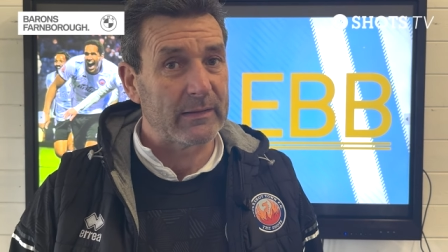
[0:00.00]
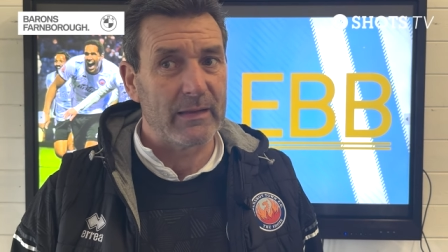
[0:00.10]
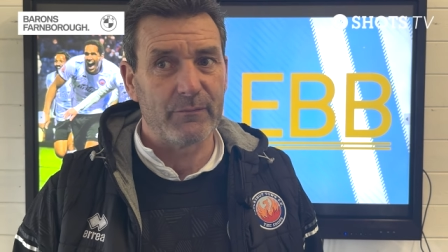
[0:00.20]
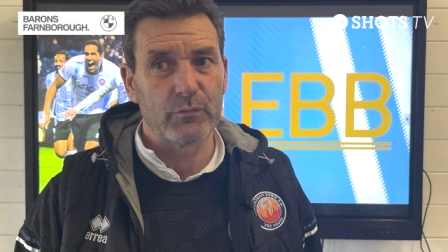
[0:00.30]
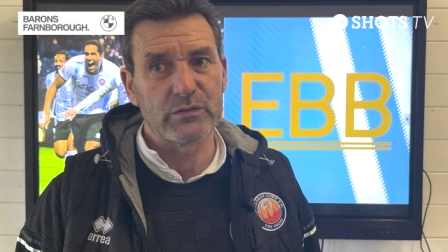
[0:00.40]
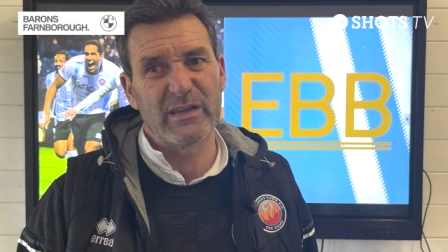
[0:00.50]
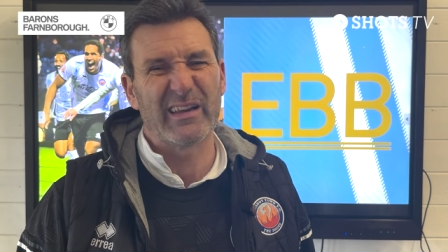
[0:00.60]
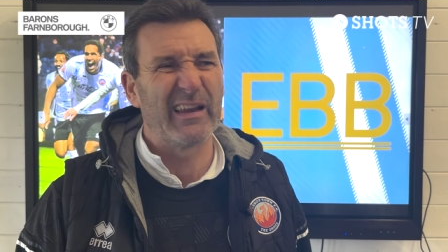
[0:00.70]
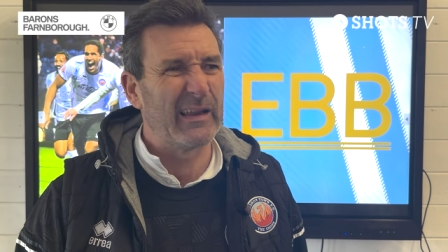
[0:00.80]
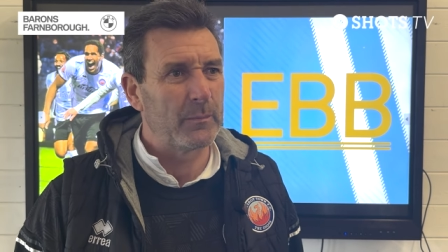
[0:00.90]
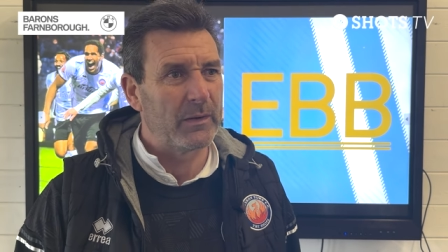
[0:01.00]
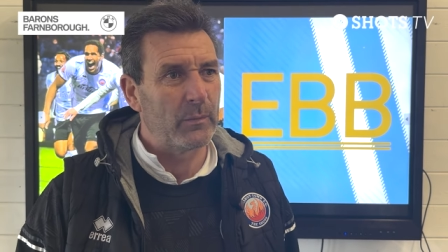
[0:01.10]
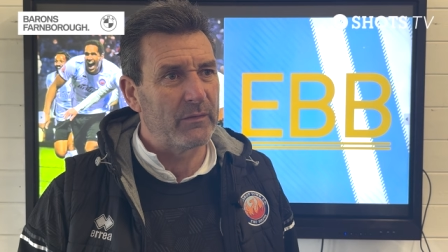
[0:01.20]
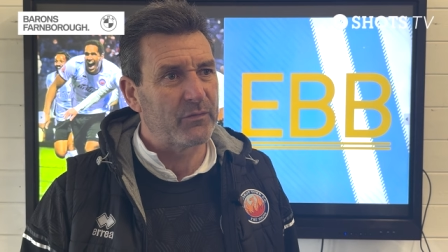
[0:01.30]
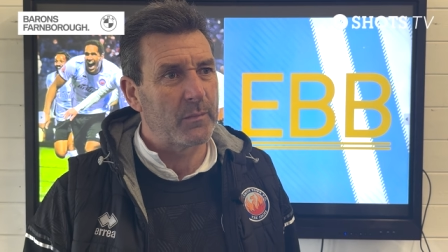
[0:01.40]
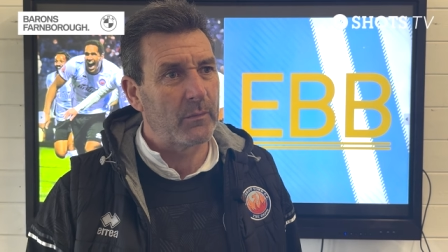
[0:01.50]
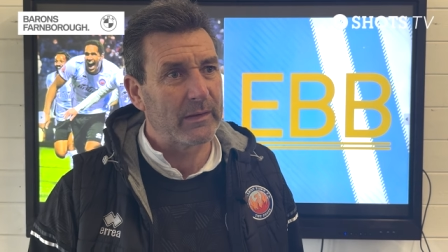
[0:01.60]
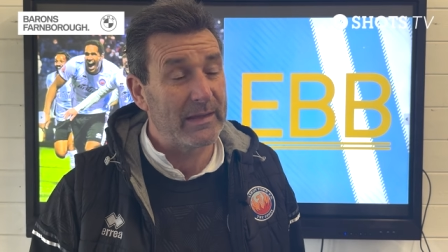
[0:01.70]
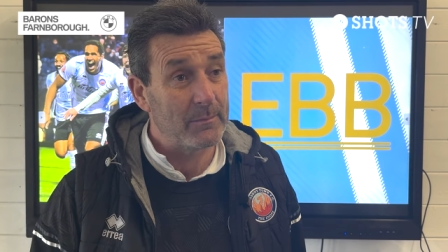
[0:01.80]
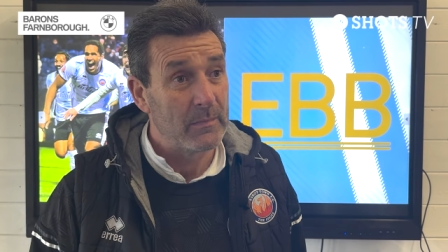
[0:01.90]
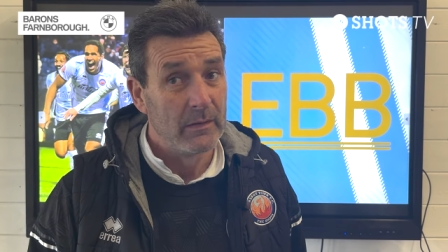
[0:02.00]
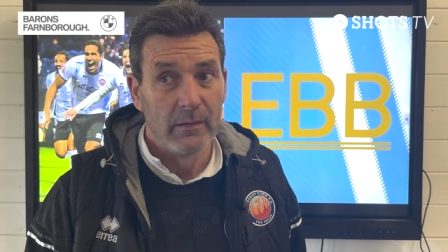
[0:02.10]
and therefore taking a little bit away from our game.